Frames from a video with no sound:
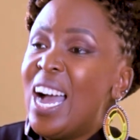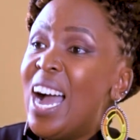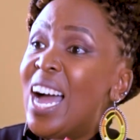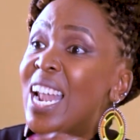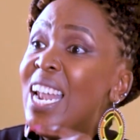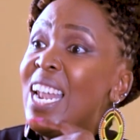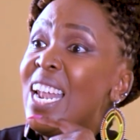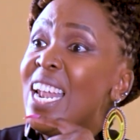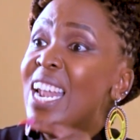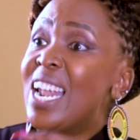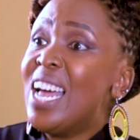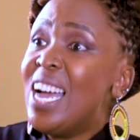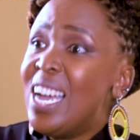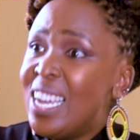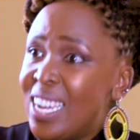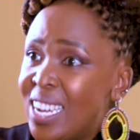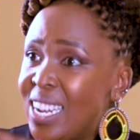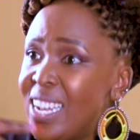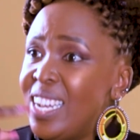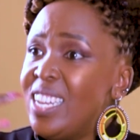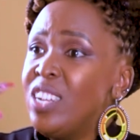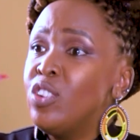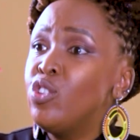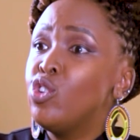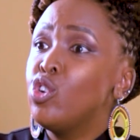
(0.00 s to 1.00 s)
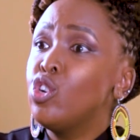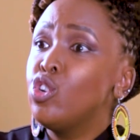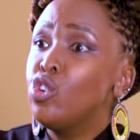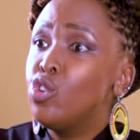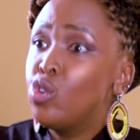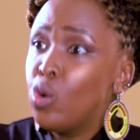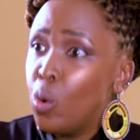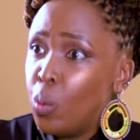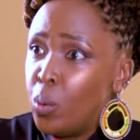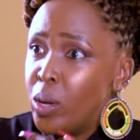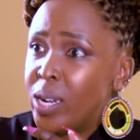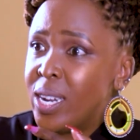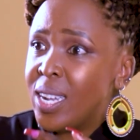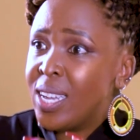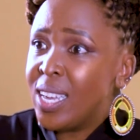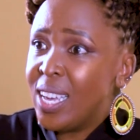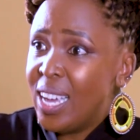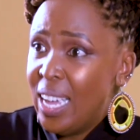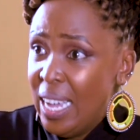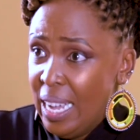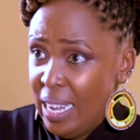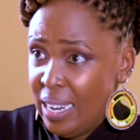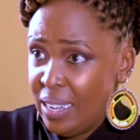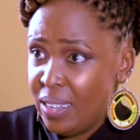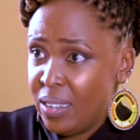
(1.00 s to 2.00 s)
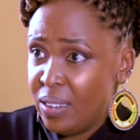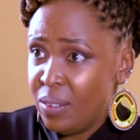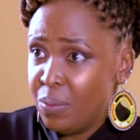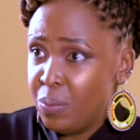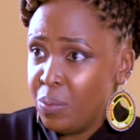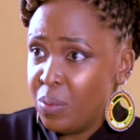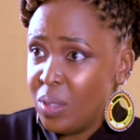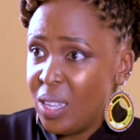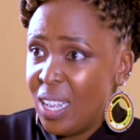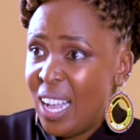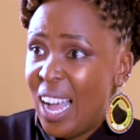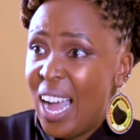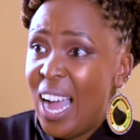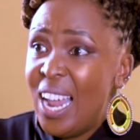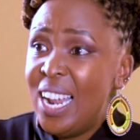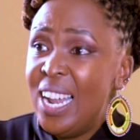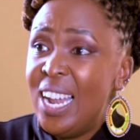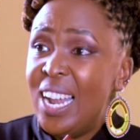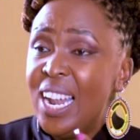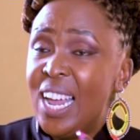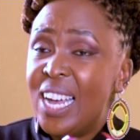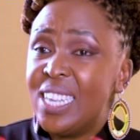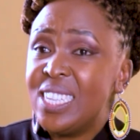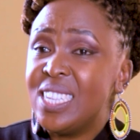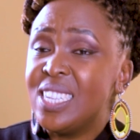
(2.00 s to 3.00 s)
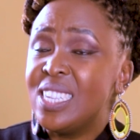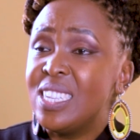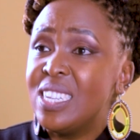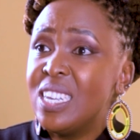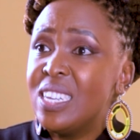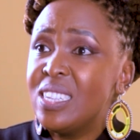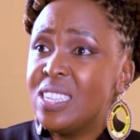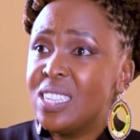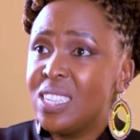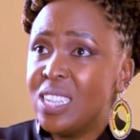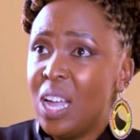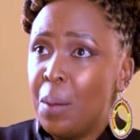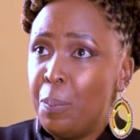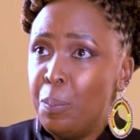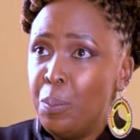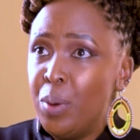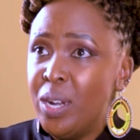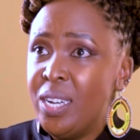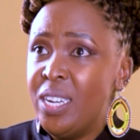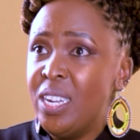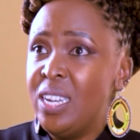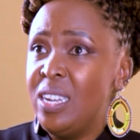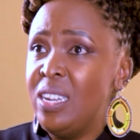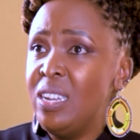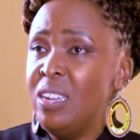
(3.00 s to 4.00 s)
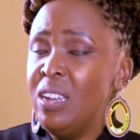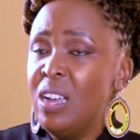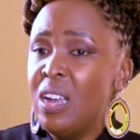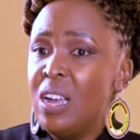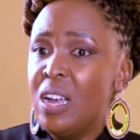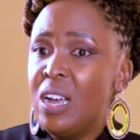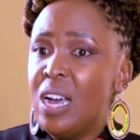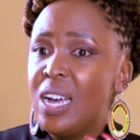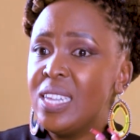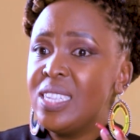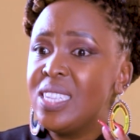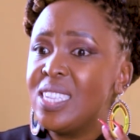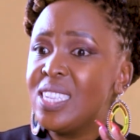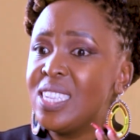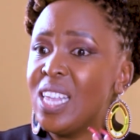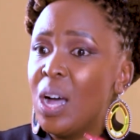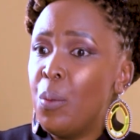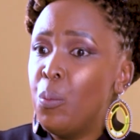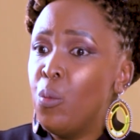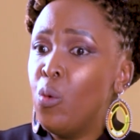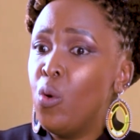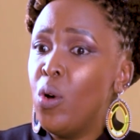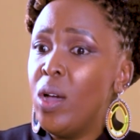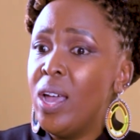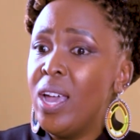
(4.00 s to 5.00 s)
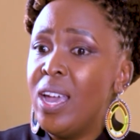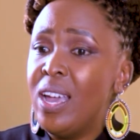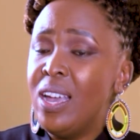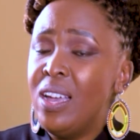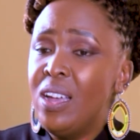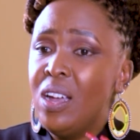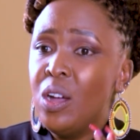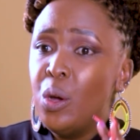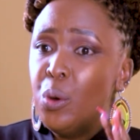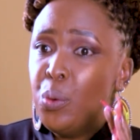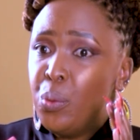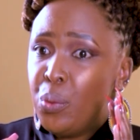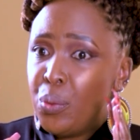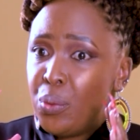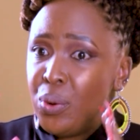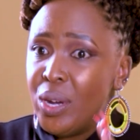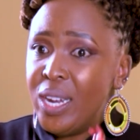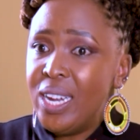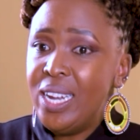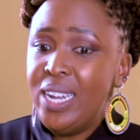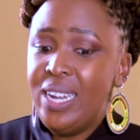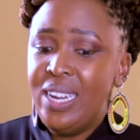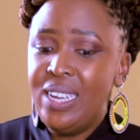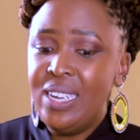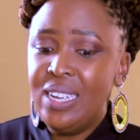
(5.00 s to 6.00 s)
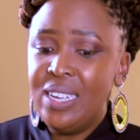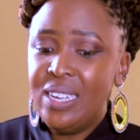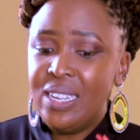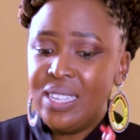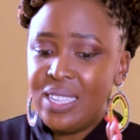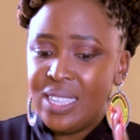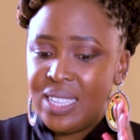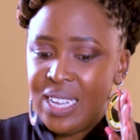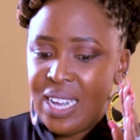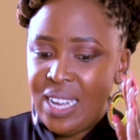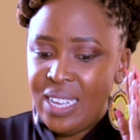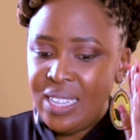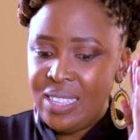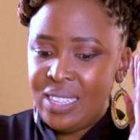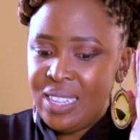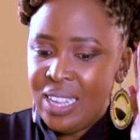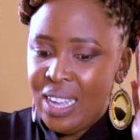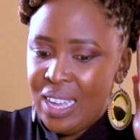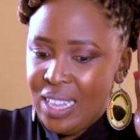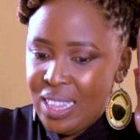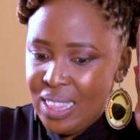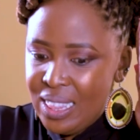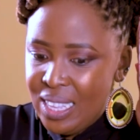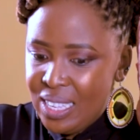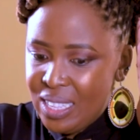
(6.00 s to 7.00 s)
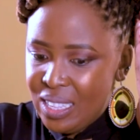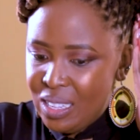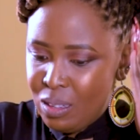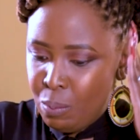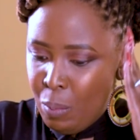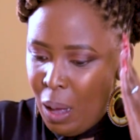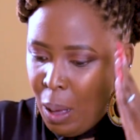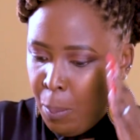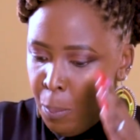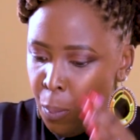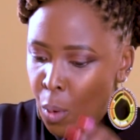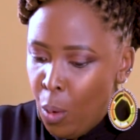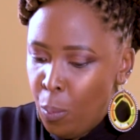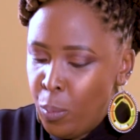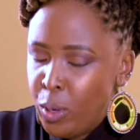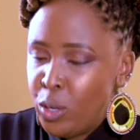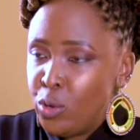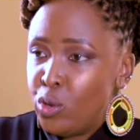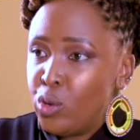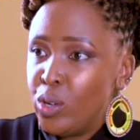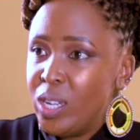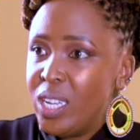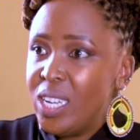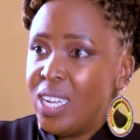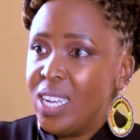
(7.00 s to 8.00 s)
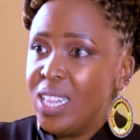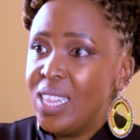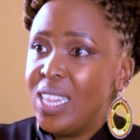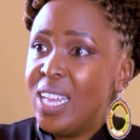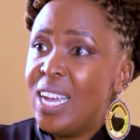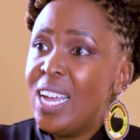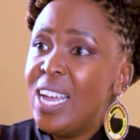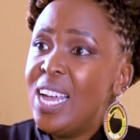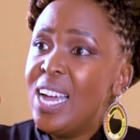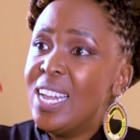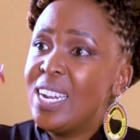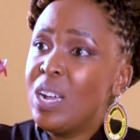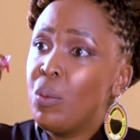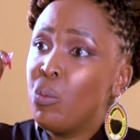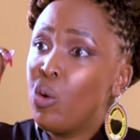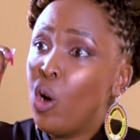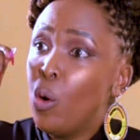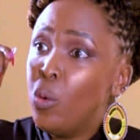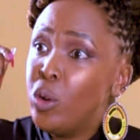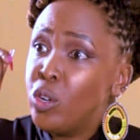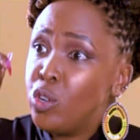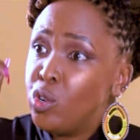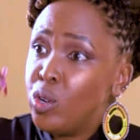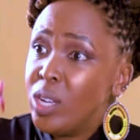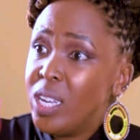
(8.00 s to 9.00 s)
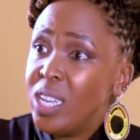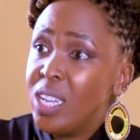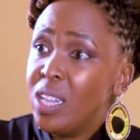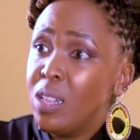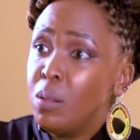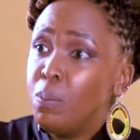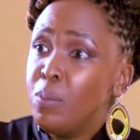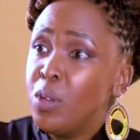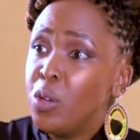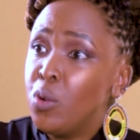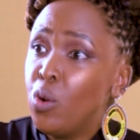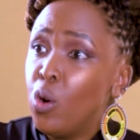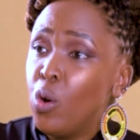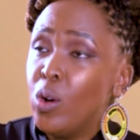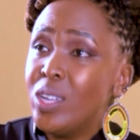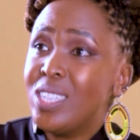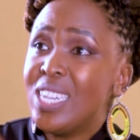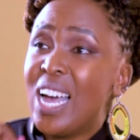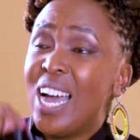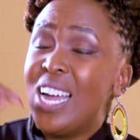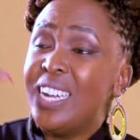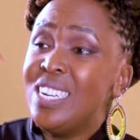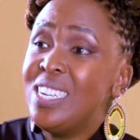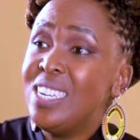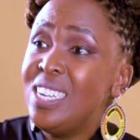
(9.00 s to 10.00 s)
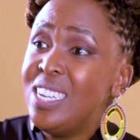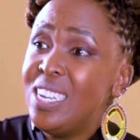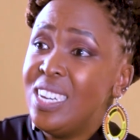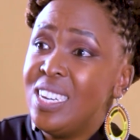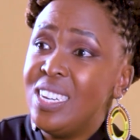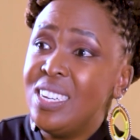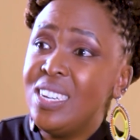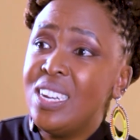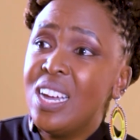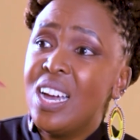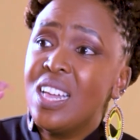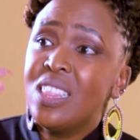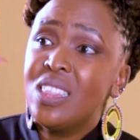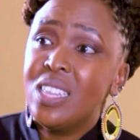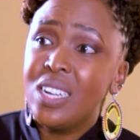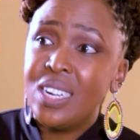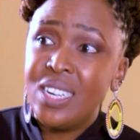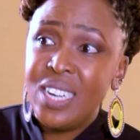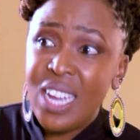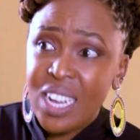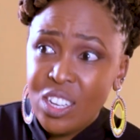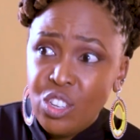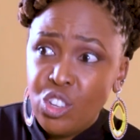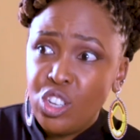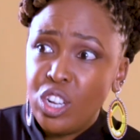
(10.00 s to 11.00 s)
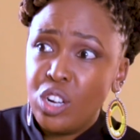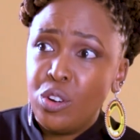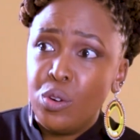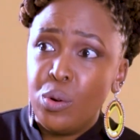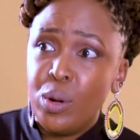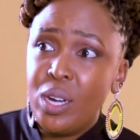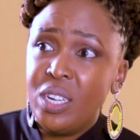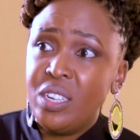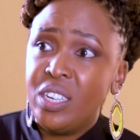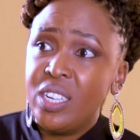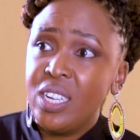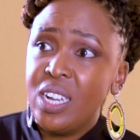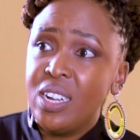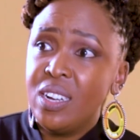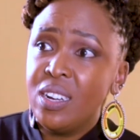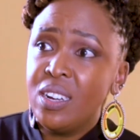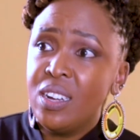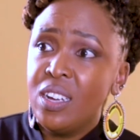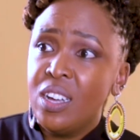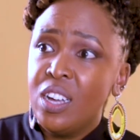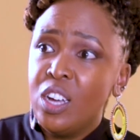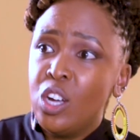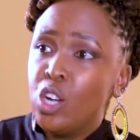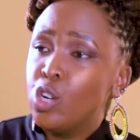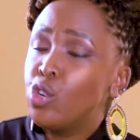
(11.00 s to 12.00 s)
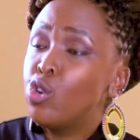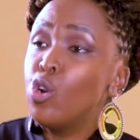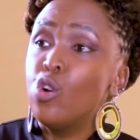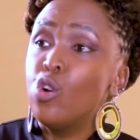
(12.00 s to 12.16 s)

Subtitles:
they are likely to do it again. Unless somebody, somewhere, really says, this is my moment to heal, and I'm going to heal because I need the next generation